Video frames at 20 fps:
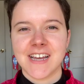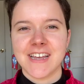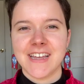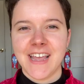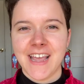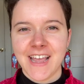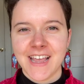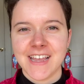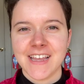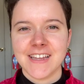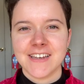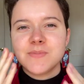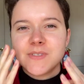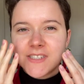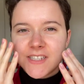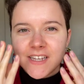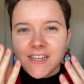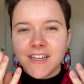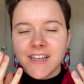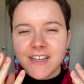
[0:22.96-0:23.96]
hate
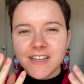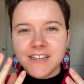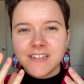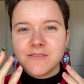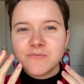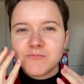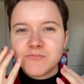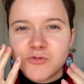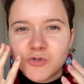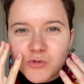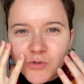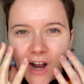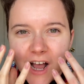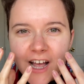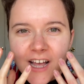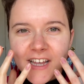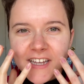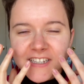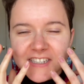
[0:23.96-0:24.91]
seeing dry,